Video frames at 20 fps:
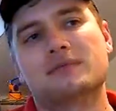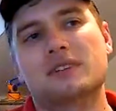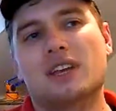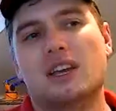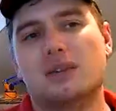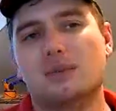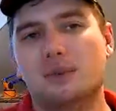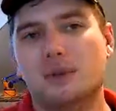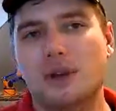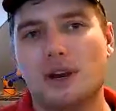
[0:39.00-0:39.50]

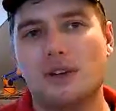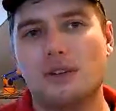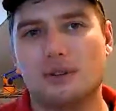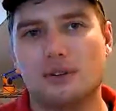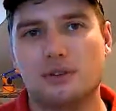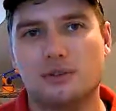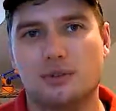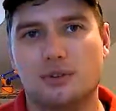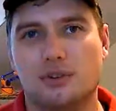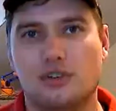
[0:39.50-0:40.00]
if you guys are
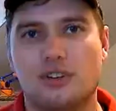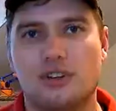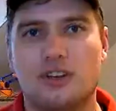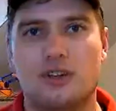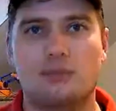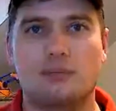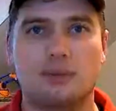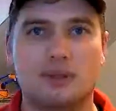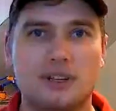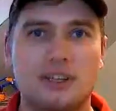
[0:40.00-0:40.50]

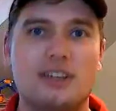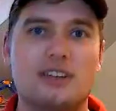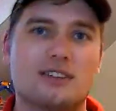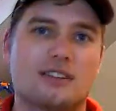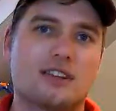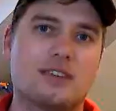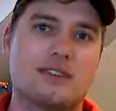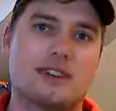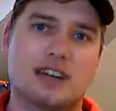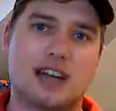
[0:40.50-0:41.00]
interested,
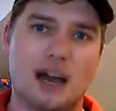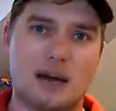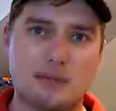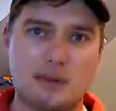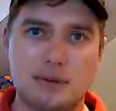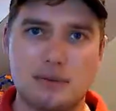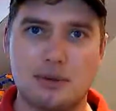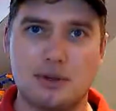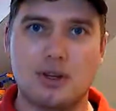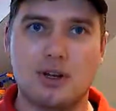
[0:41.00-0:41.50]
please leave a
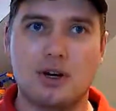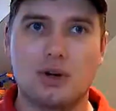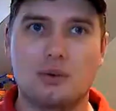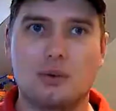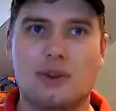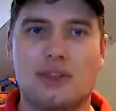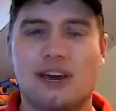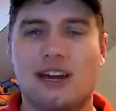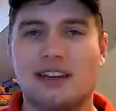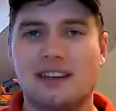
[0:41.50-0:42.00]
comment below
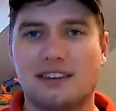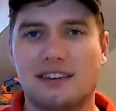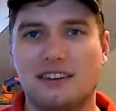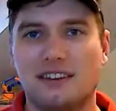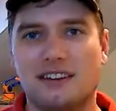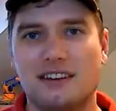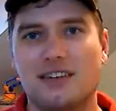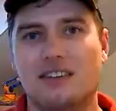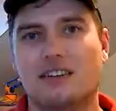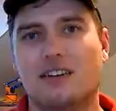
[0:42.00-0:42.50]
with
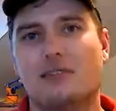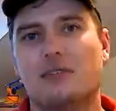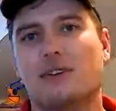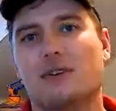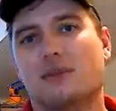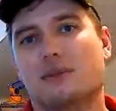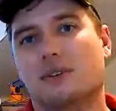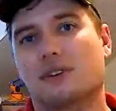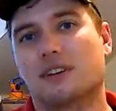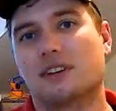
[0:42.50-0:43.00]
ideas of
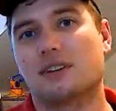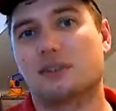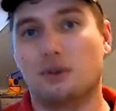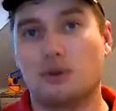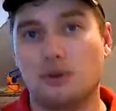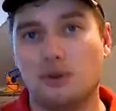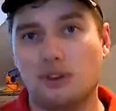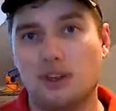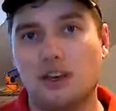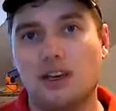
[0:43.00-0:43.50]
different things
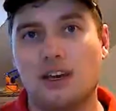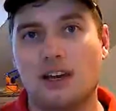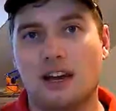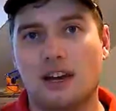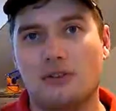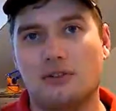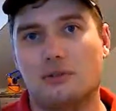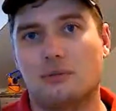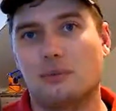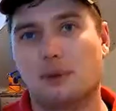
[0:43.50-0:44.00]
you think I
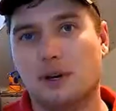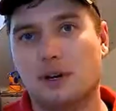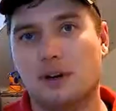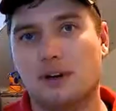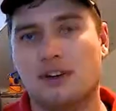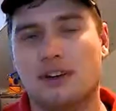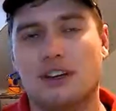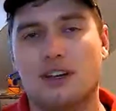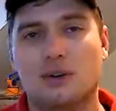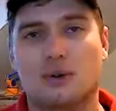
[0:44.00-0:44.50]
should
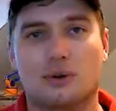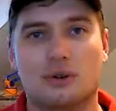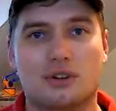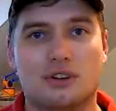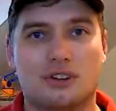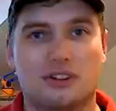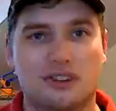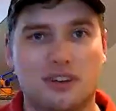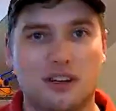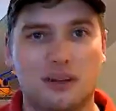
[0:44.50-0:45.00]
build in order
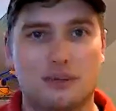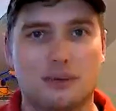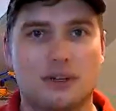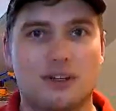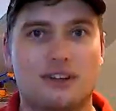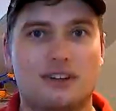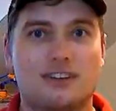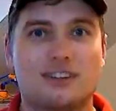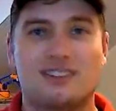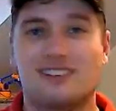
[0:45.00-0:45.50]
to
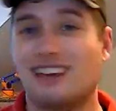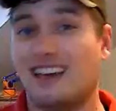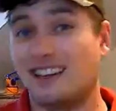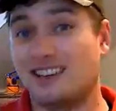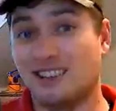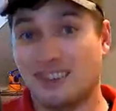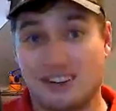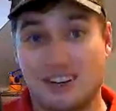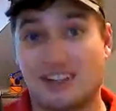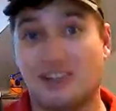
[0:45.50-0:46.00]
celebrate this
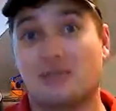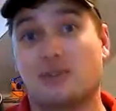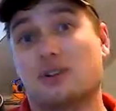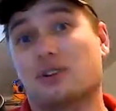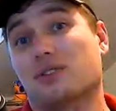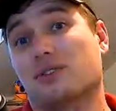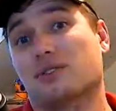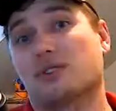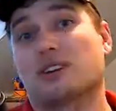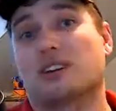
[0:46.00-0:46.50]
10-year
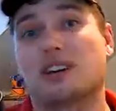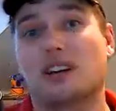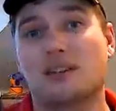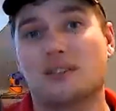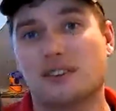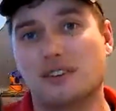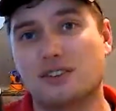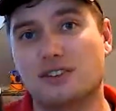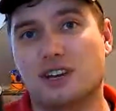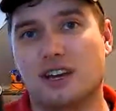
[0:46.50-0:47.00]
anniversary
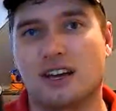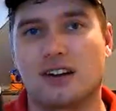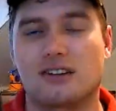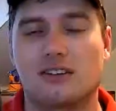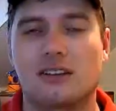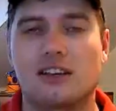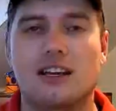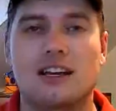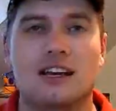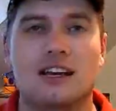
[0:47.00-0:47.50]
of the channel.